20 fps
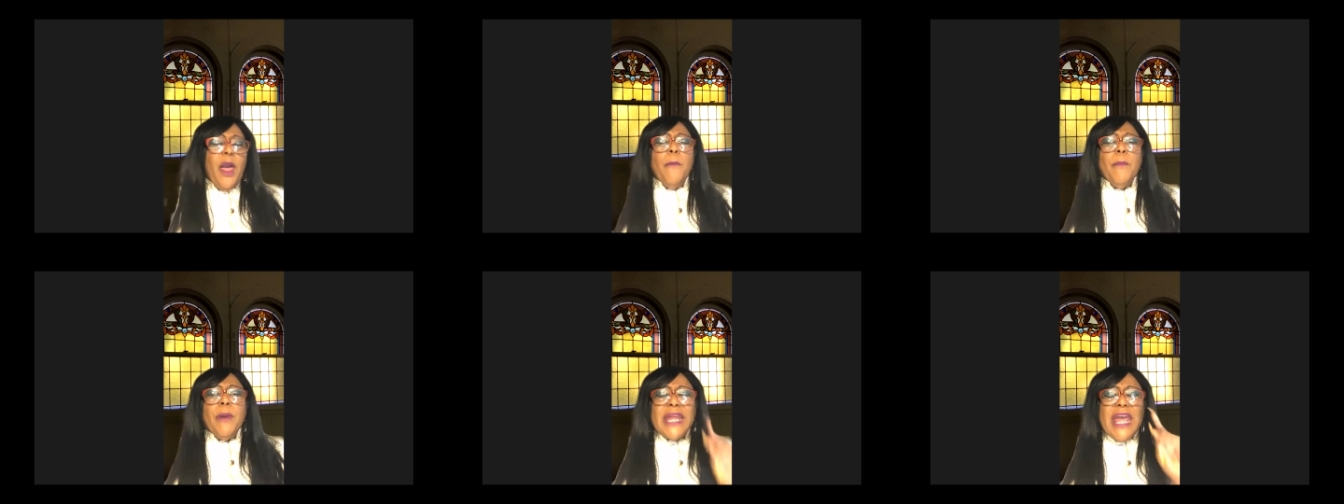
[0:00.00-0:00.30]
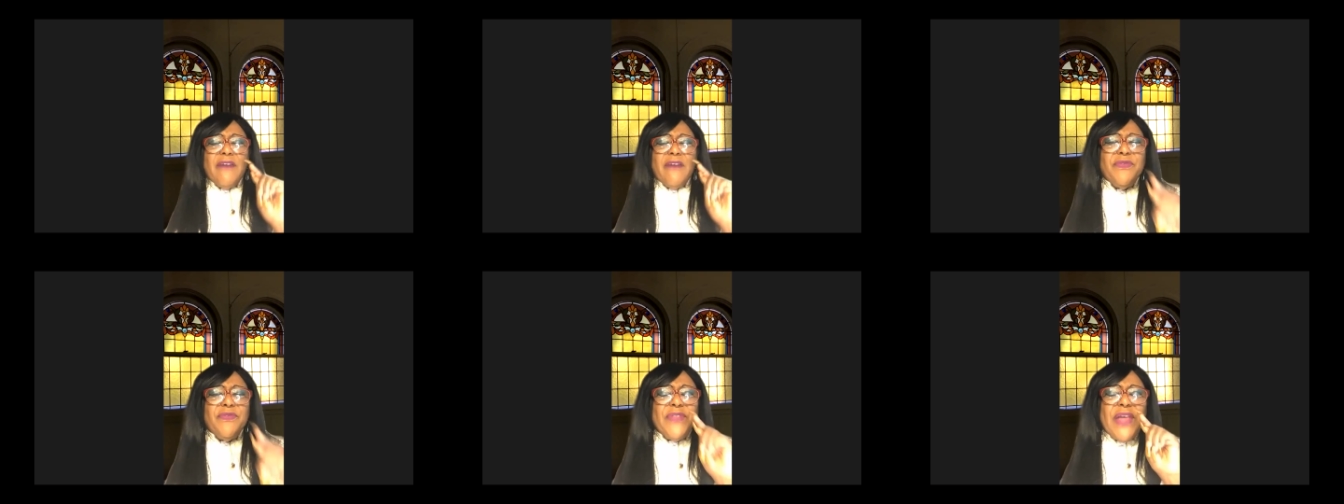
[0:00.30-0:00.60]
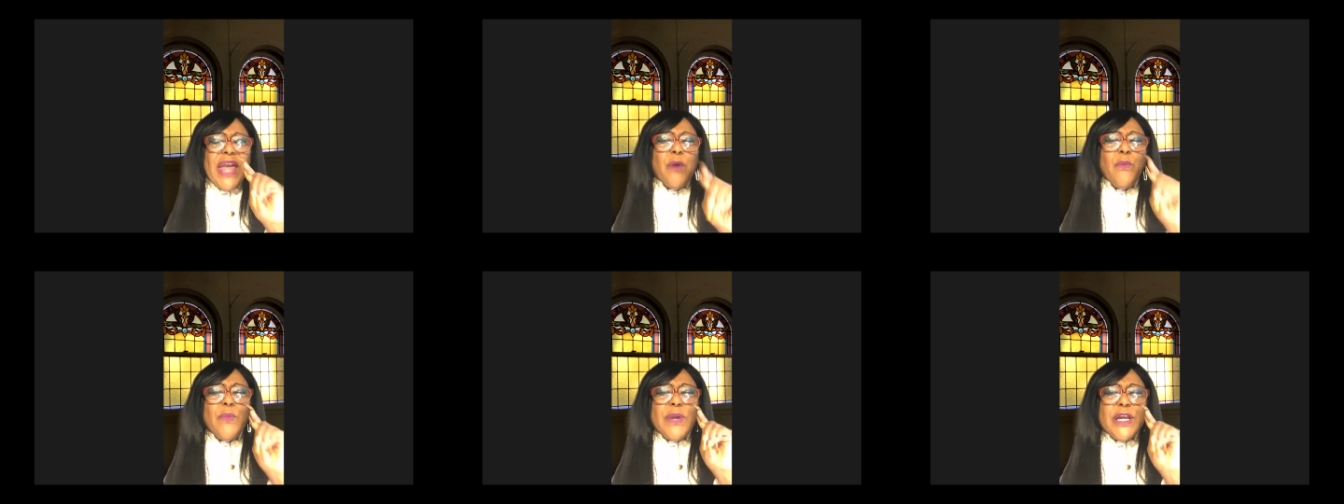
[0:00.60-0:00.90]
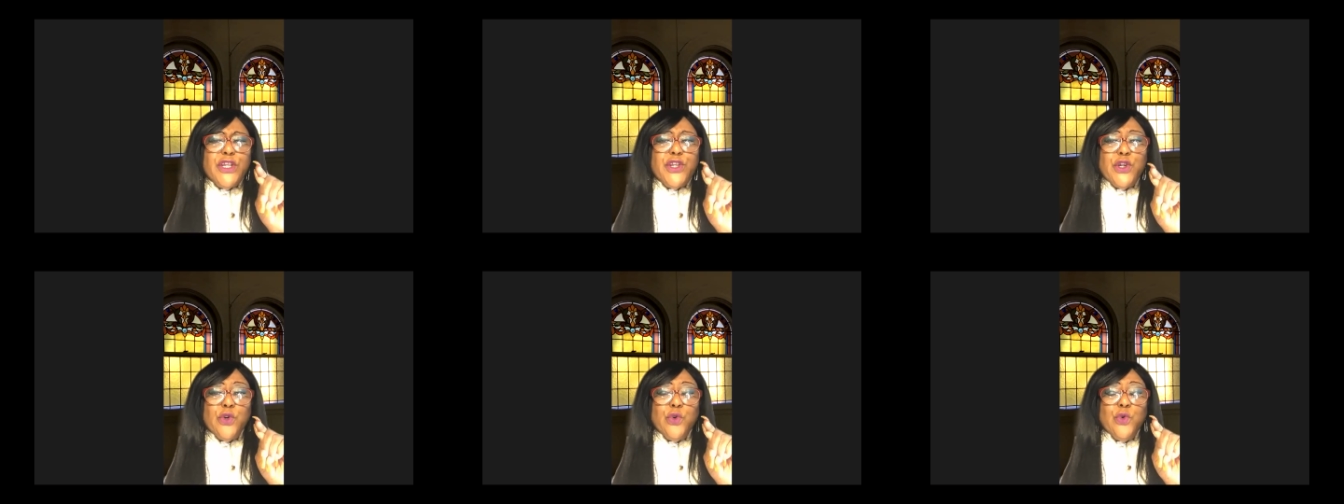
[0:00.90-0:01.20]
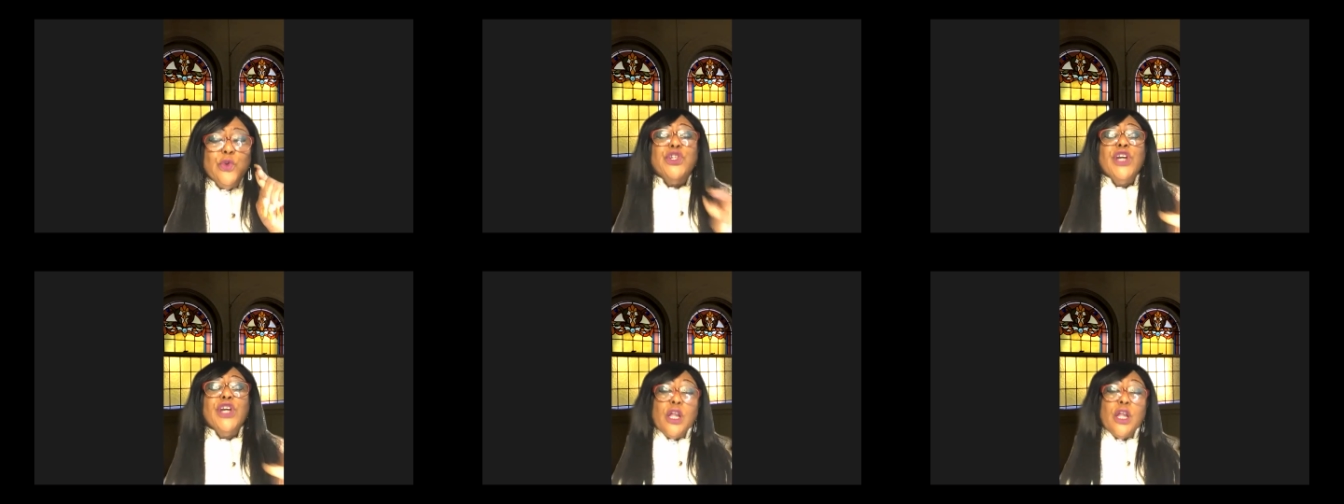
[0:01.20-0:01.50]
but everything we
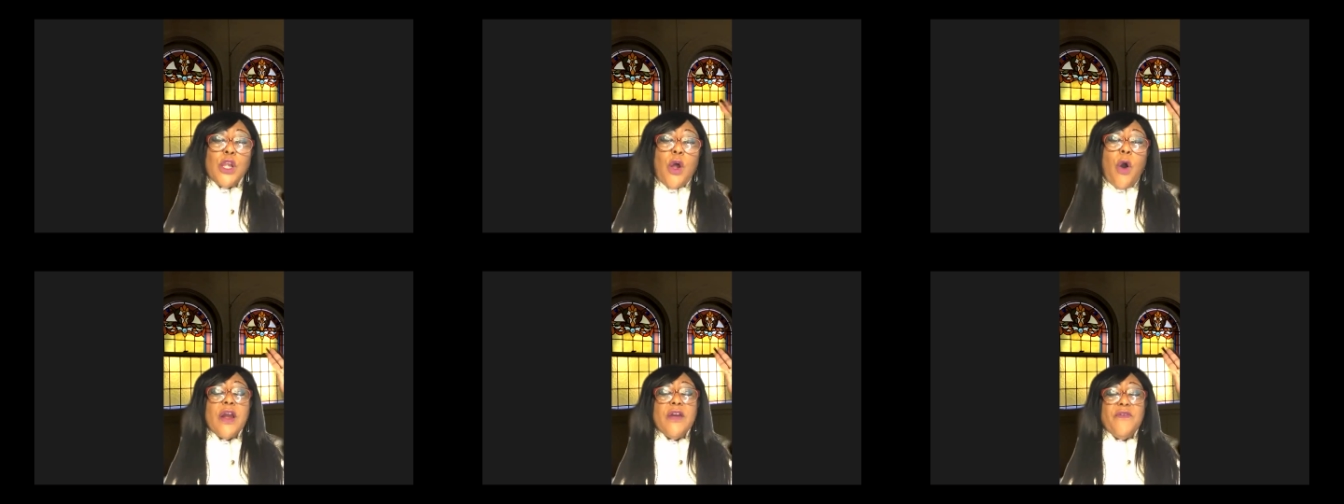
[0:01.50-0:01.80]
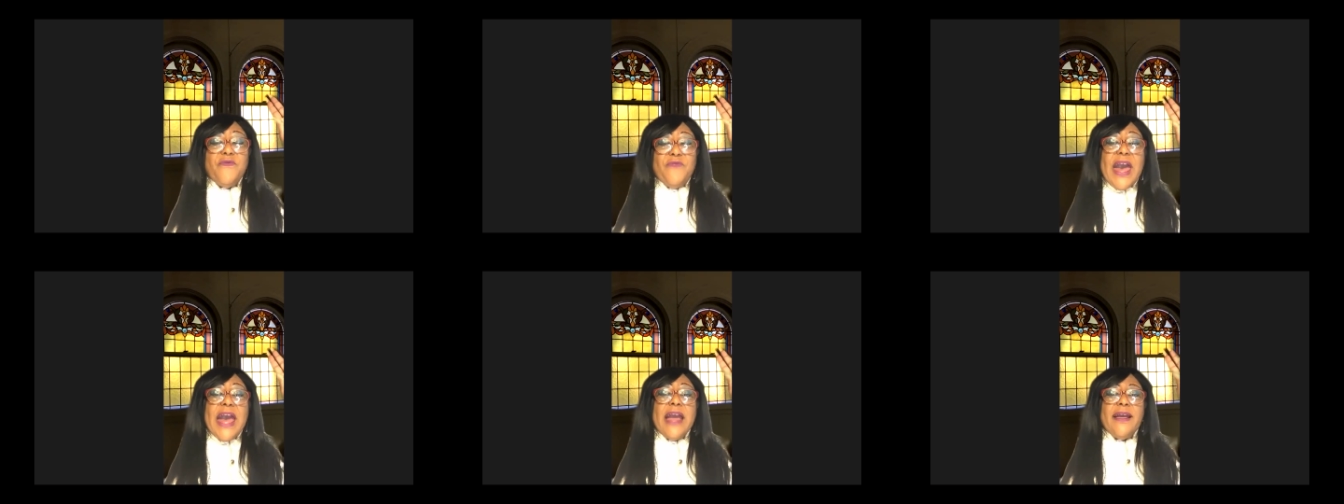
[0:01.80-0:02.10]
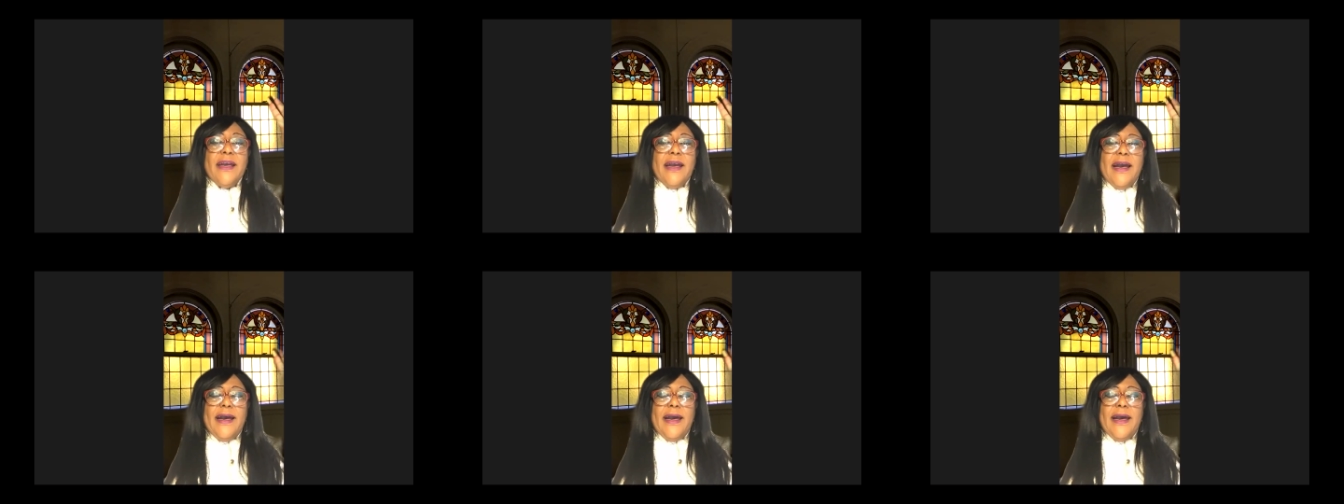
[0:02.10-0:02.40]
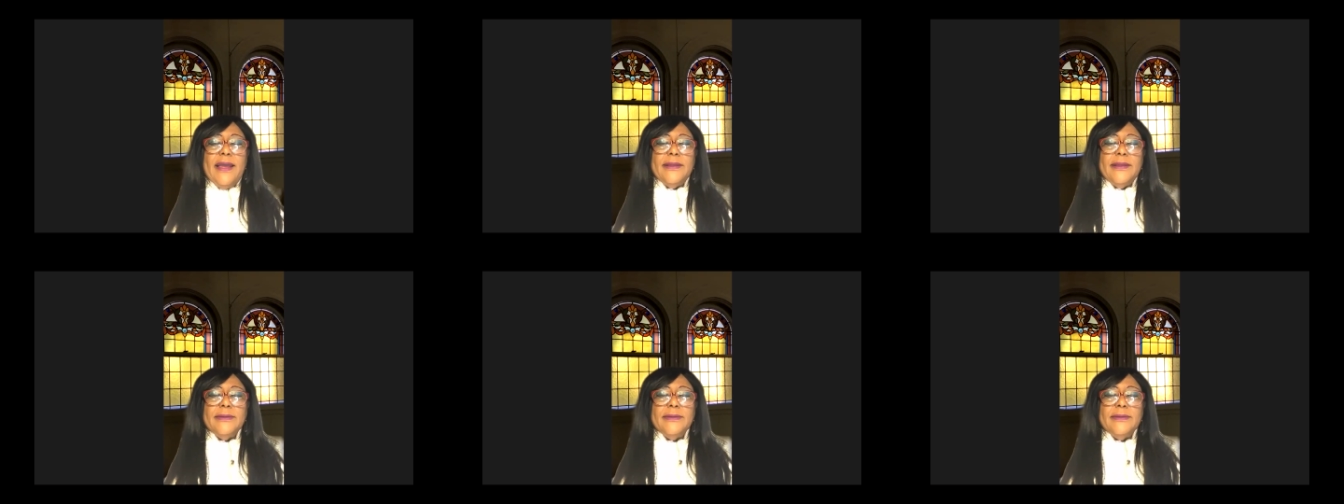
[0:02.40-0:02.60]
do should glorify God.